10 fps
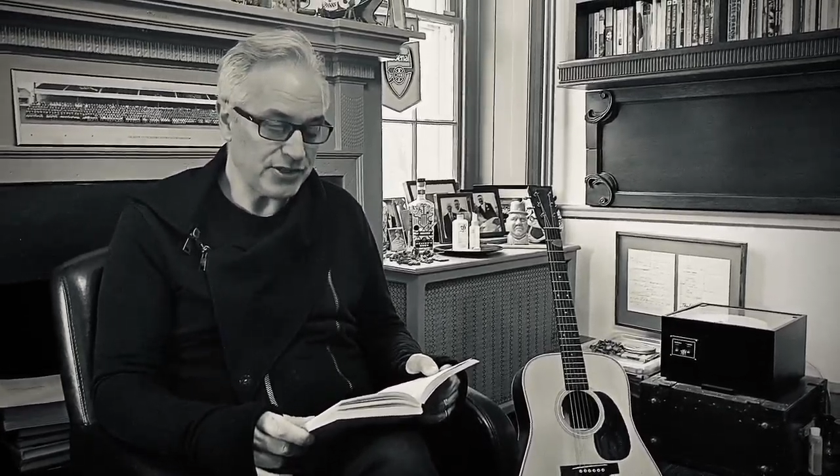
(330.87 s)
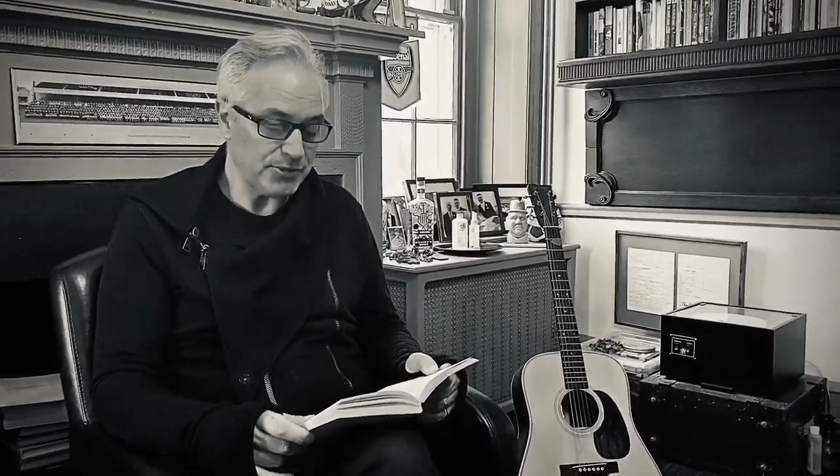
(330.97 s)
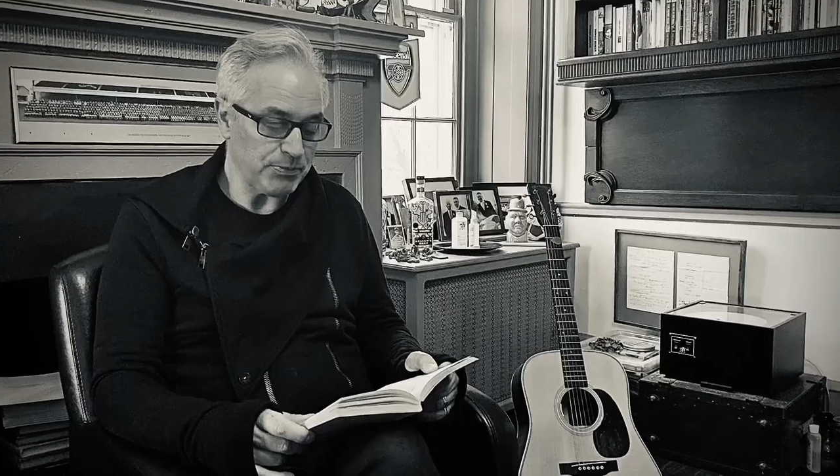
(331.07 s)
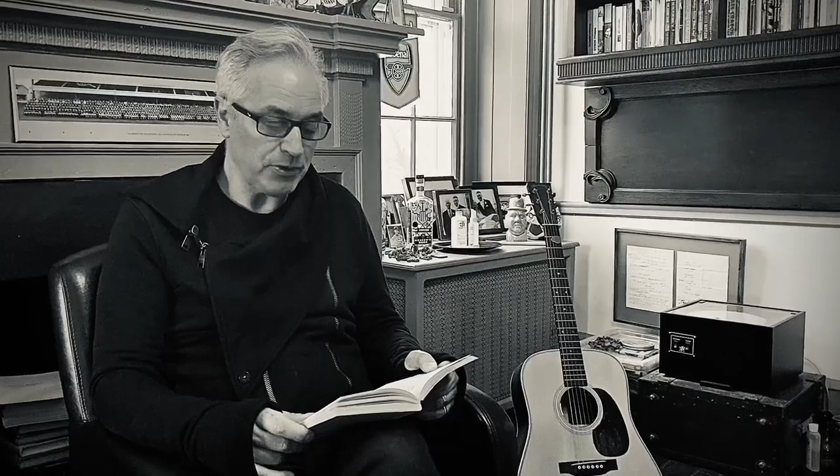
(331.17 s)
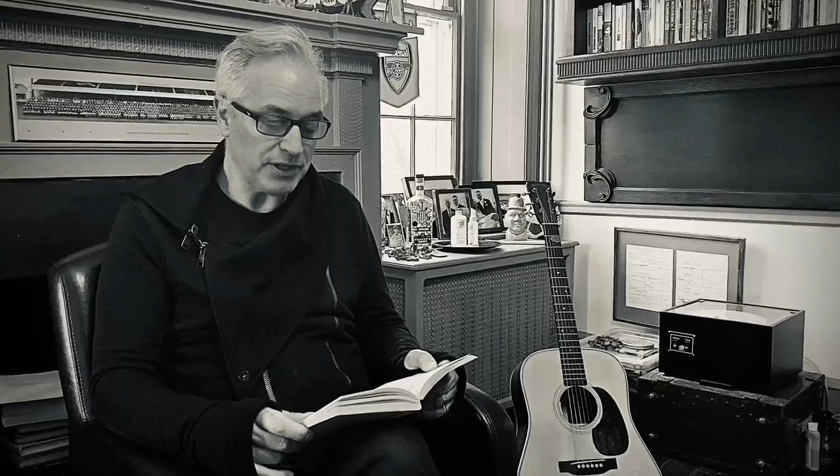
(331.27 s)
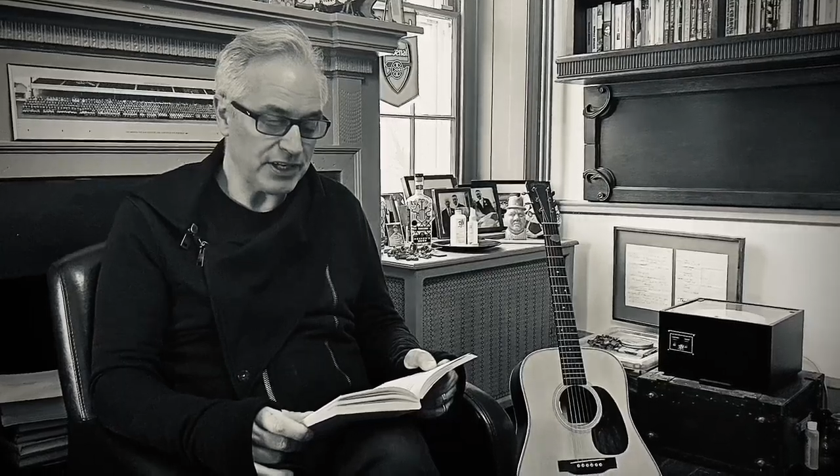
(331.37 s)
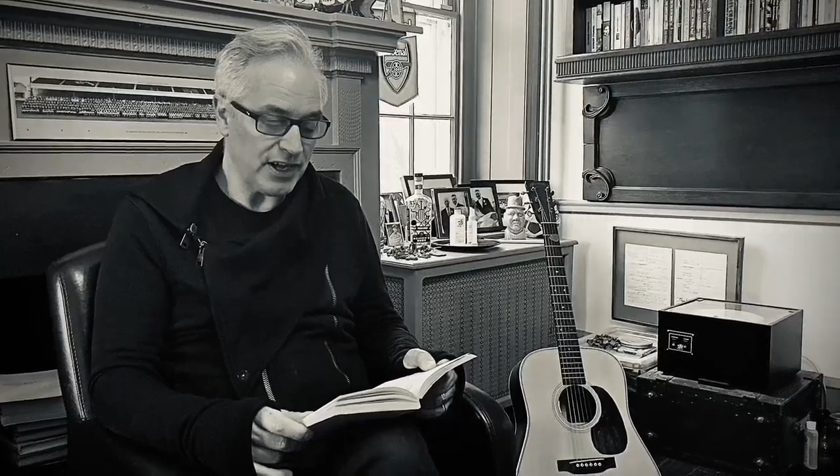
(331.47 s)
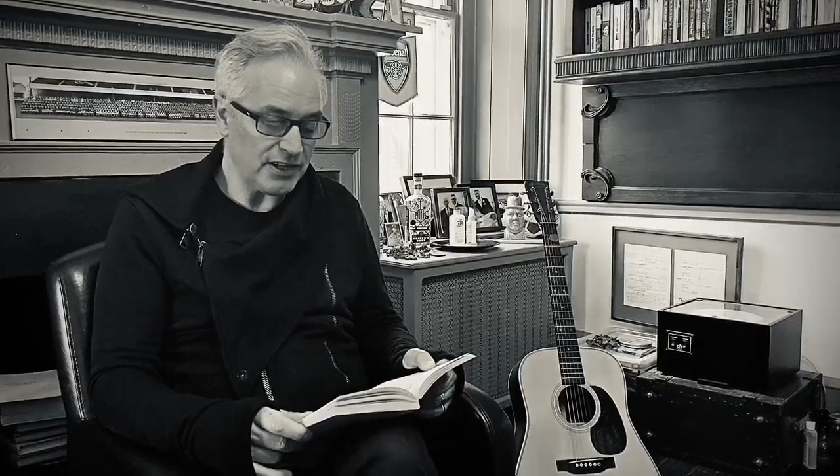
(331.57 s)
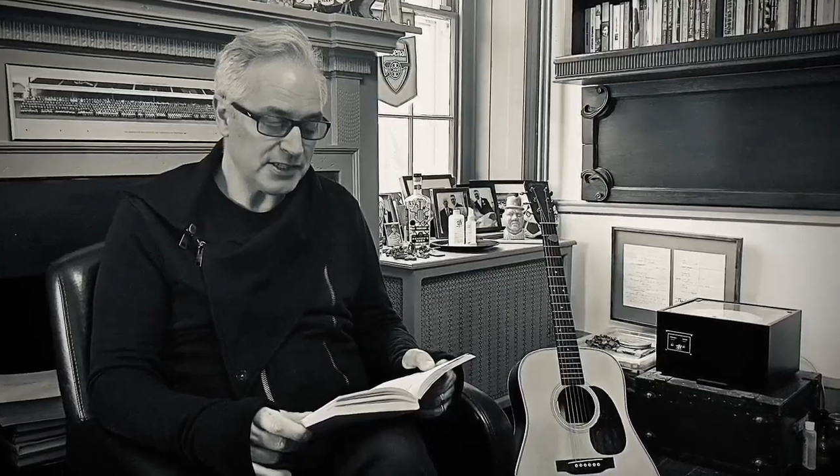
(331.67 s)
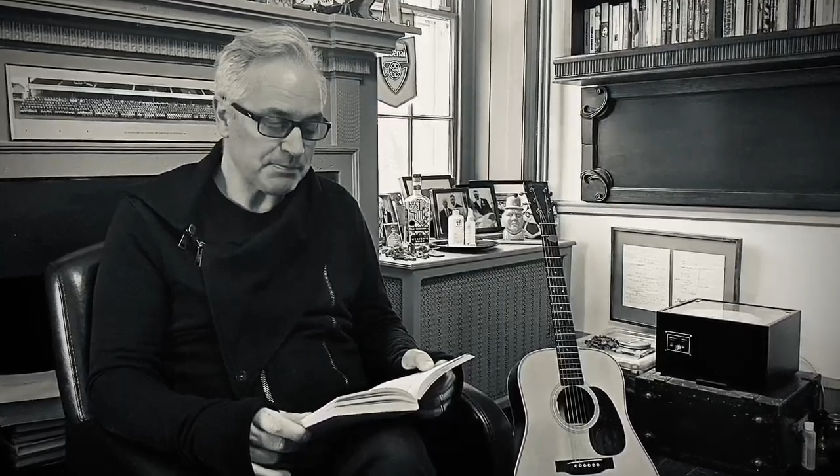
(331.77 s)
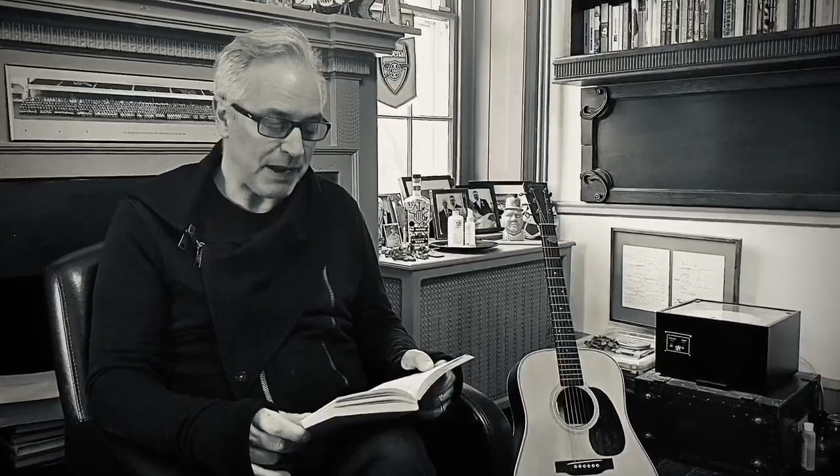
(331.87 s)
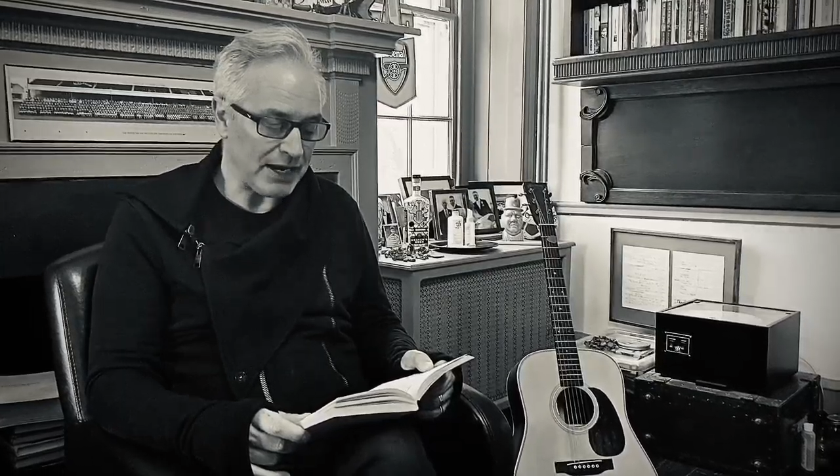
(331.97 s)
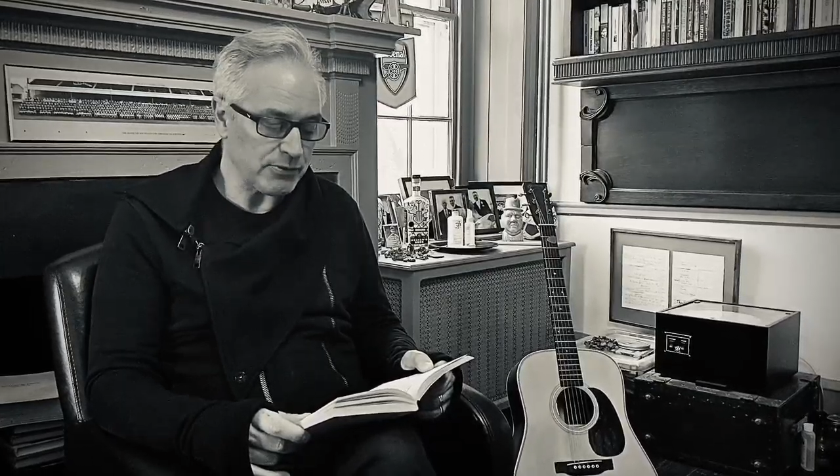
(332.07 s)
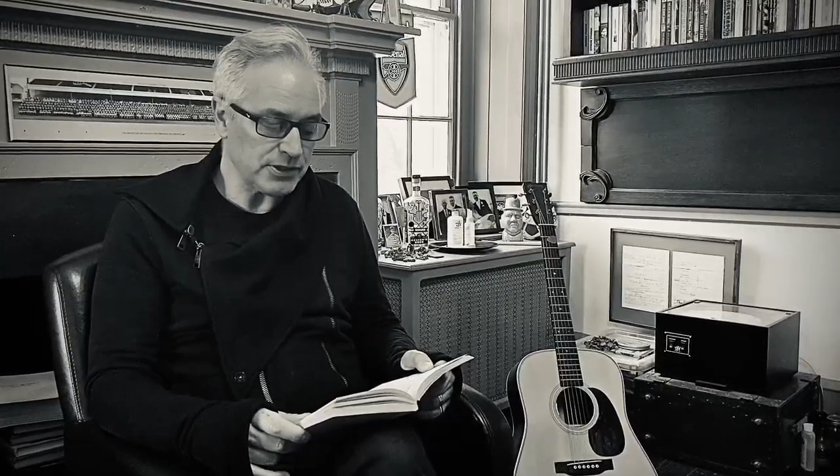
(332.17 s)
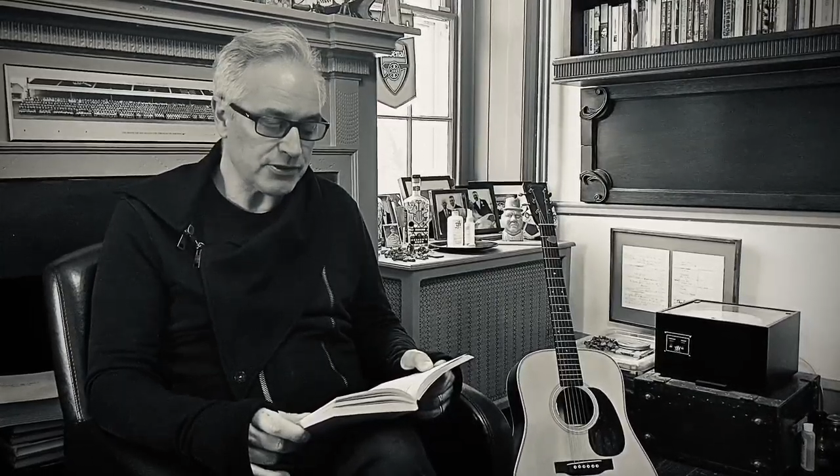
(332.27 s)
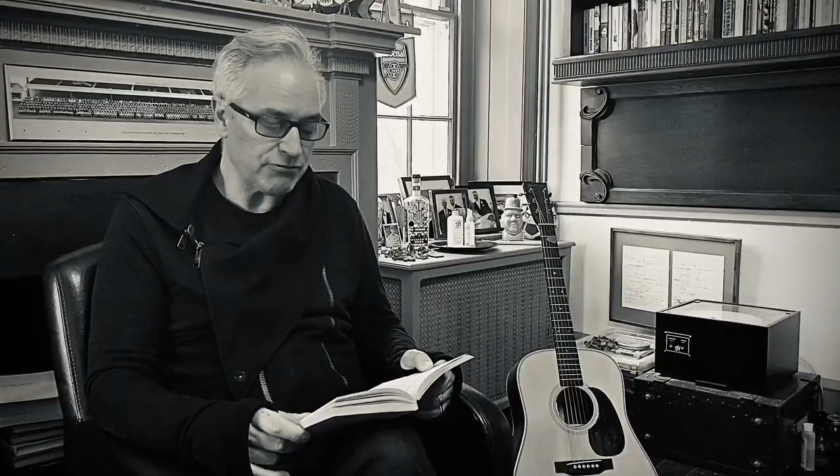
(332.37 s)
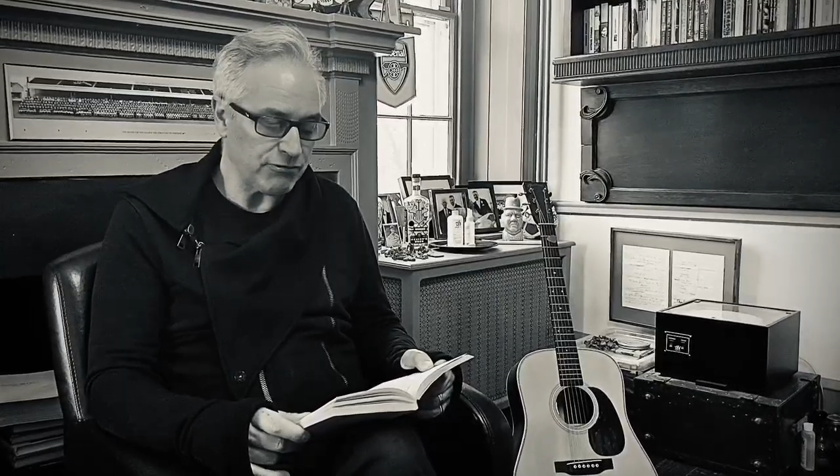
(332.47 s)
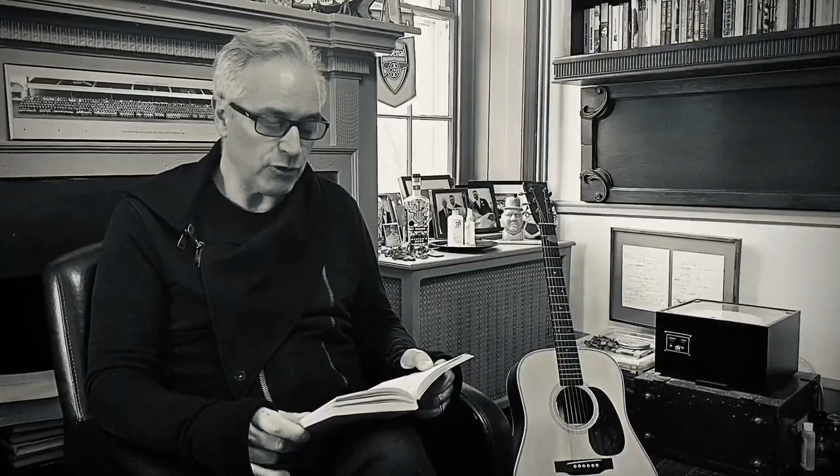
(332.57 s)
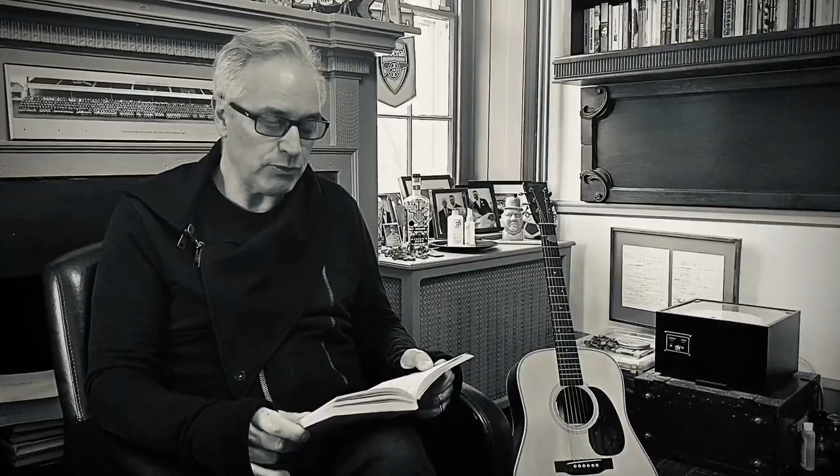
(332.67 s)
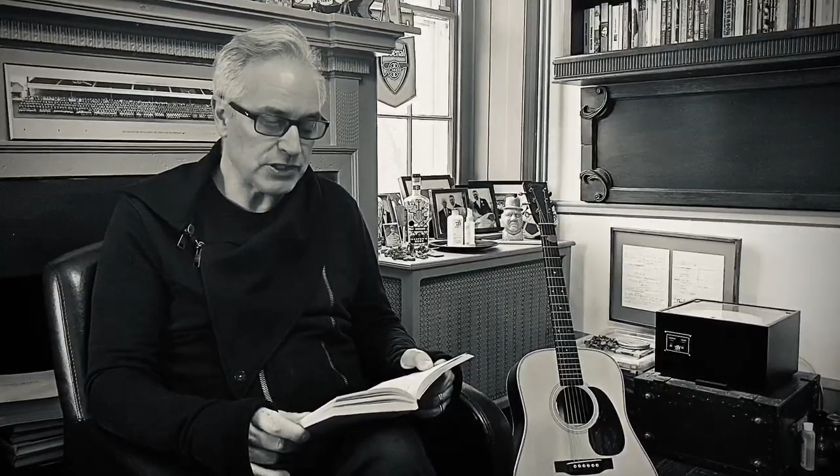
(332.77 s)
to pull the curtains backwards and
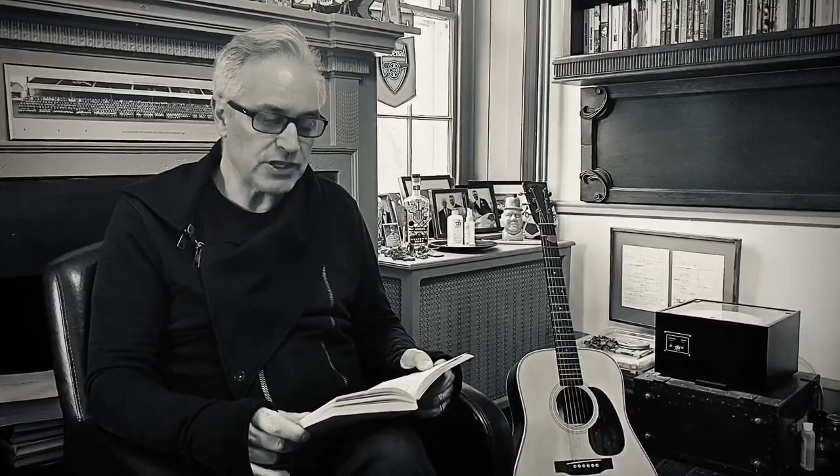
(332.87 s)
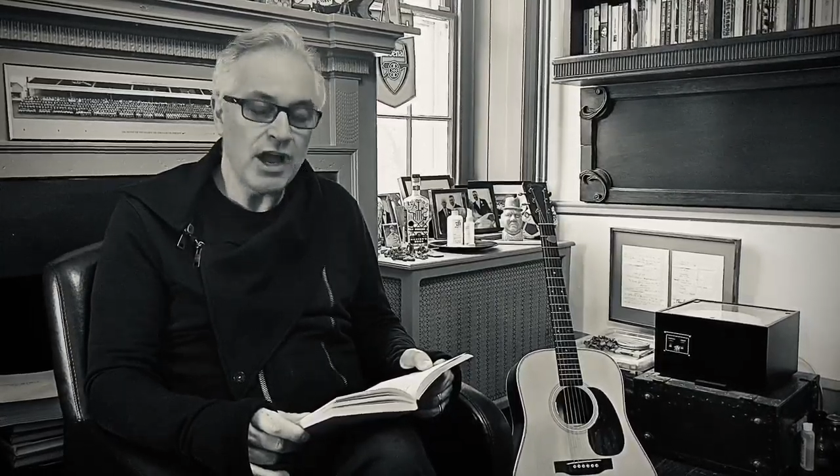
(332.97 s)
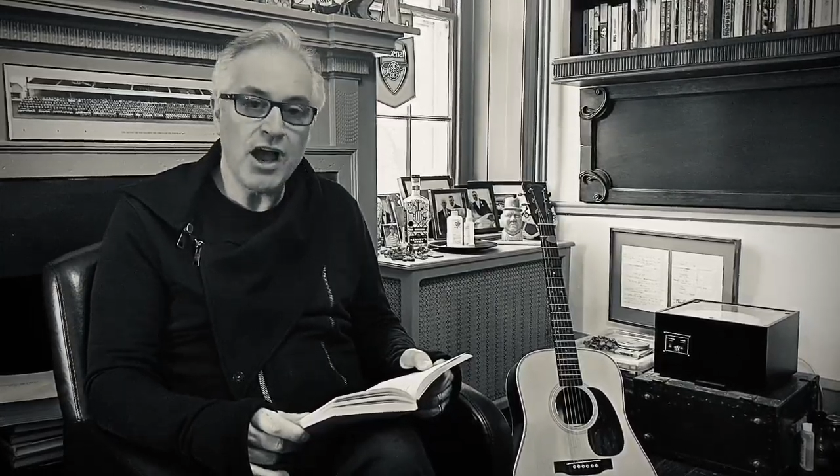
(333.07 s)
forwards,